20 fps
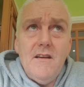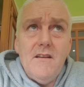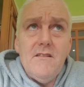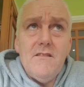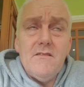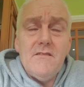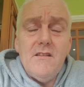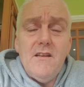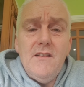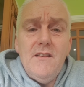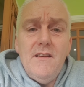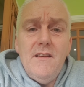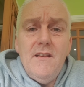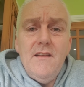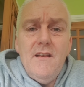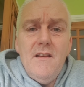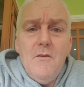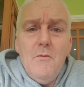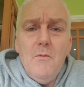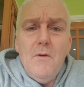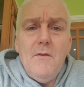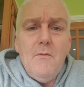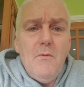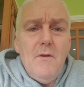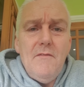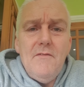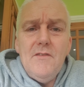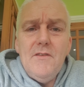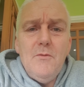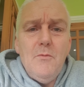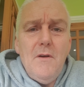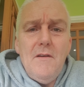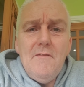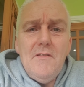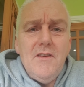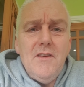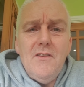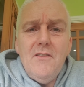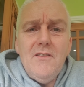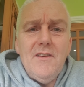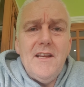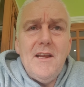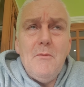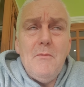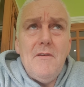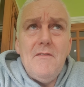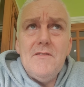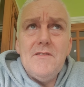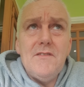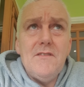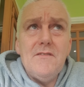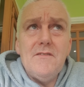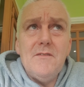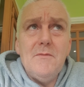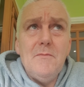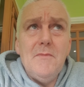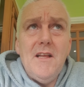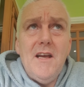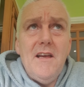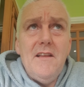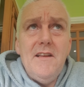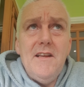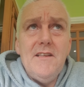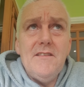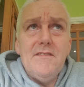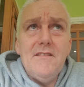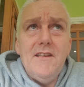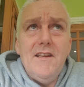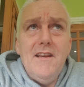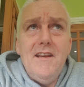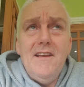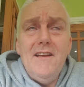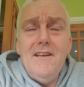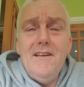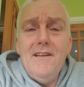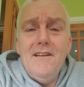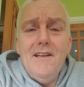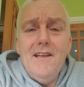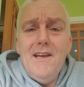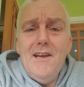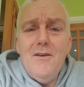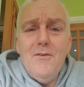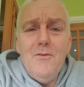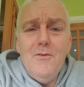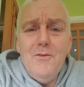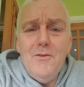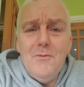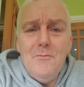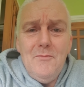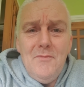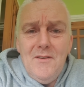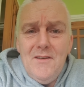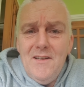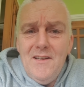Honestly, weather you're not going to get weather system like this in late autumn.